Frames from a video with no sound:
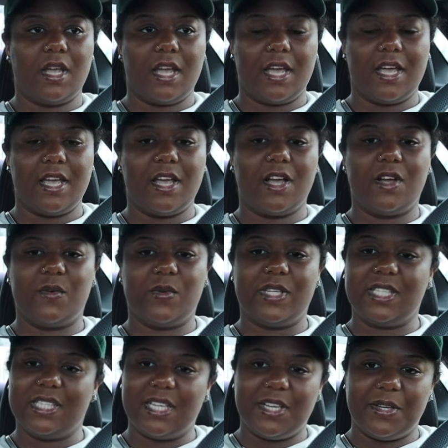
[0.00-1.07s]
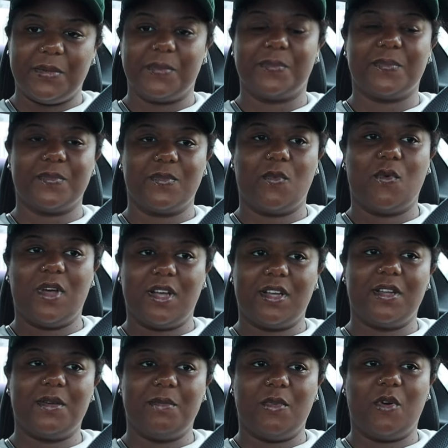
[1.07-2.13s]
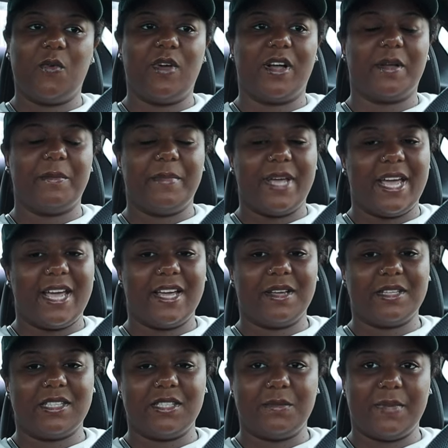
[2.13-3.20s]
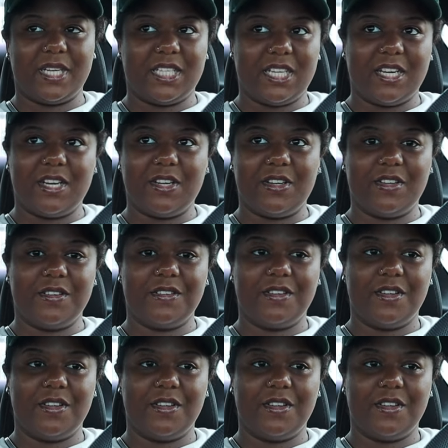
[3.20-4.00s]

Hey y'all, what's up? Welcome or welcome back to my channel,